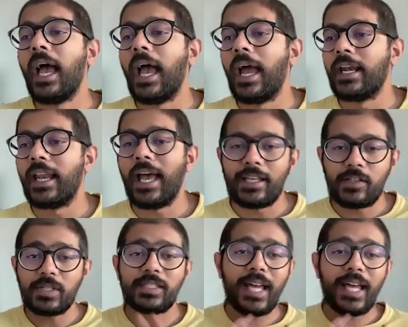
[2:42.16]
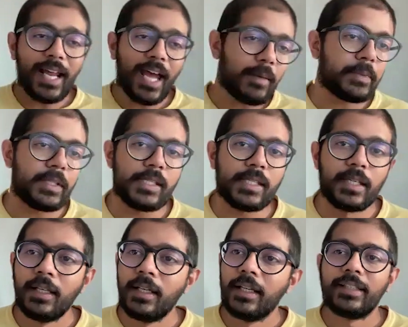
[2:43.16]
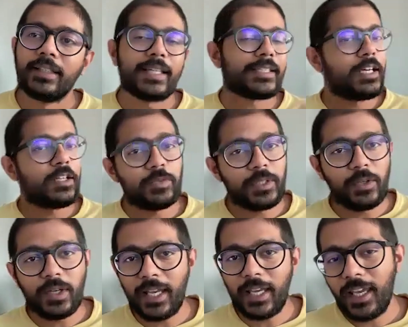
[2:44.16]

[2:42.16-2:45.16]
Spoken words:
And as soon as that happens, that's kind of when you're like,